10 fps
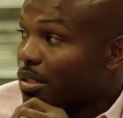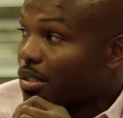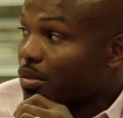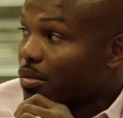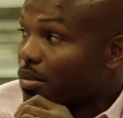You
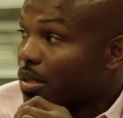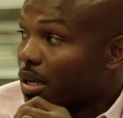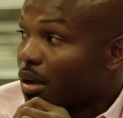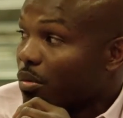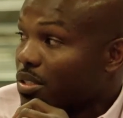know,
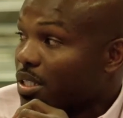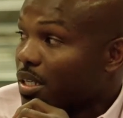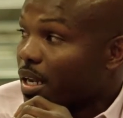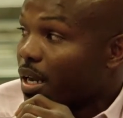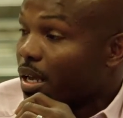I would say
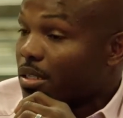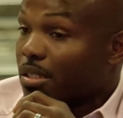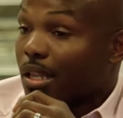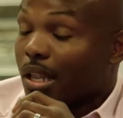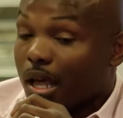that has
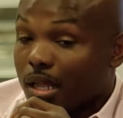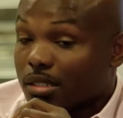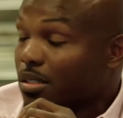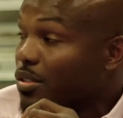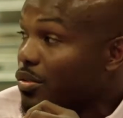a lot
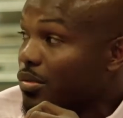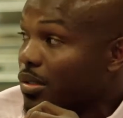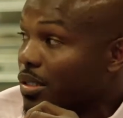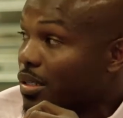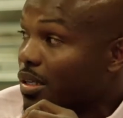to do
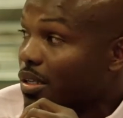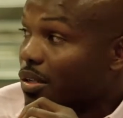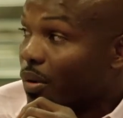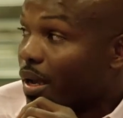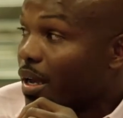with
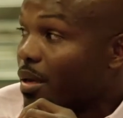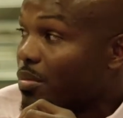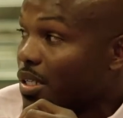the way I am